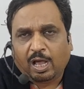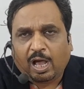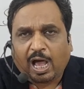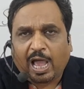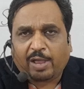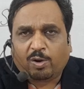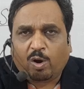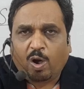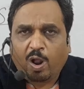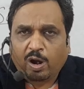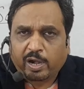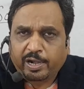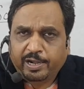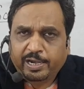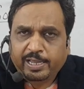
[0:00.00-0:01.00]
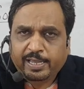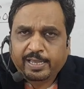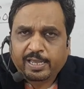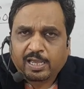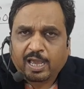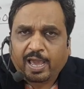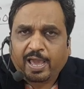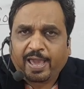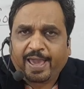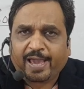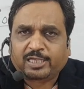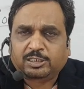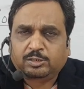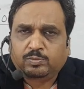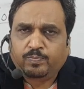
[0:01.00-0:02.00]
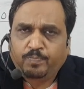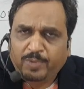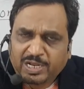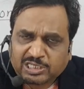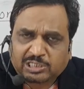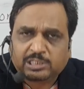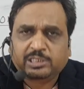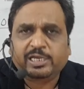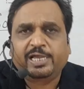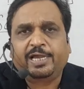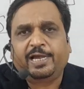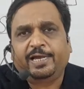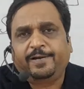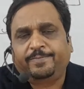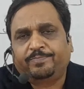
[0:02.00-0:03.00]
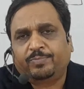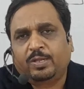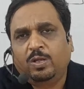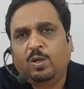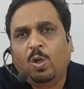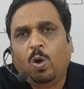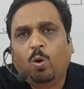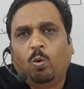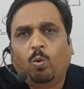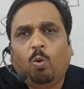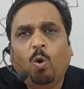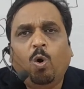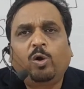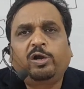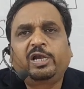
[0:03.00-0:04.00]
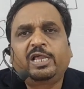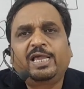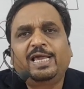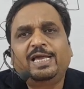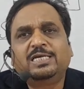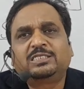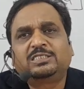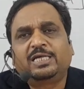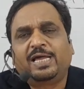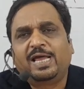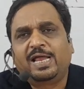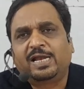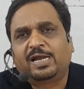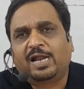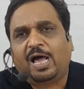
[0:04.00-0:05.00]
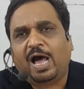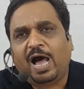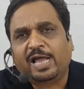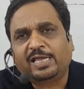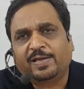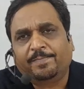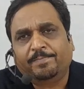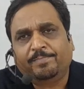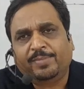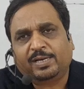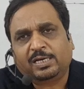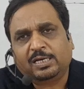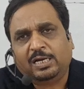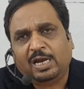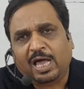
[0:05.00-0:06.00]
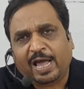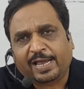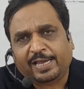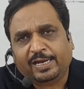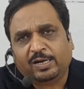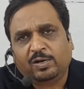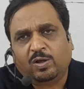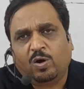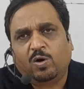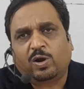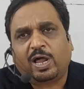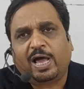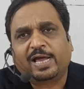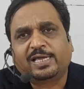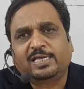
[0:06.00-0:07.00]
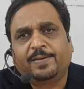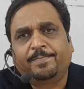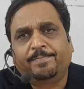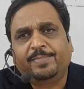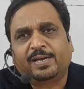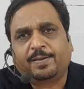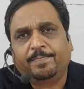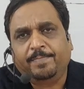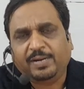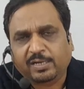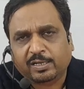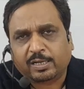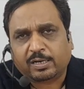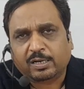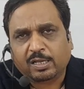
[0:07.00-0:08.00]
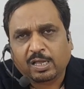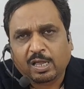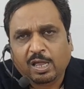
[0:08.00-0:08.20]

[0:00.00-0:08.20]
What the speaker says: I already explicited what is an iambic line or iambic meter.